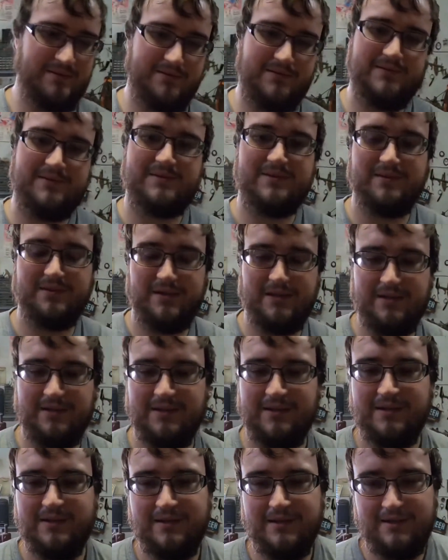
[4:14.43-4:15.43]
so then
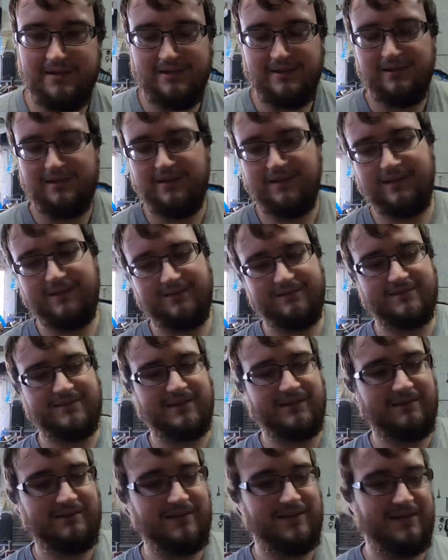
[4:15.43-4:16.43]
I was
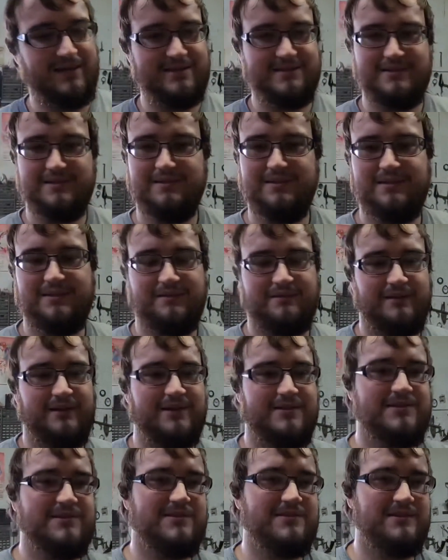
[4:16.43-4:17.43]
like, well, I still need the
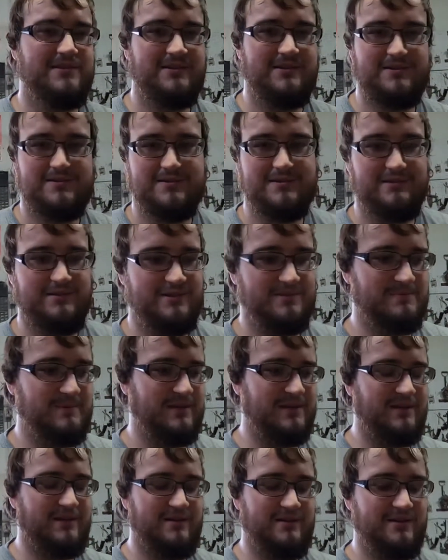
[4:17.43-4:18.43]
wrenches, so here's my
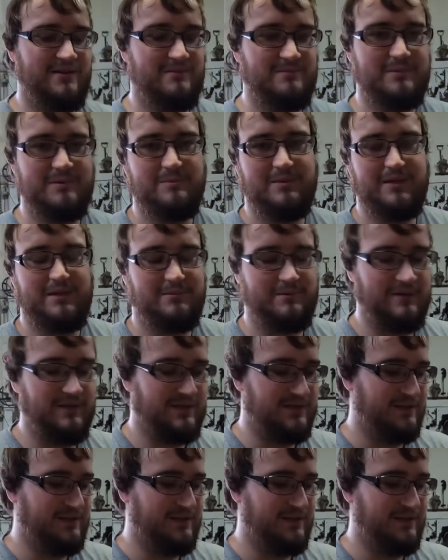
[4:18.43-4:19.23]
card number, blah, blah.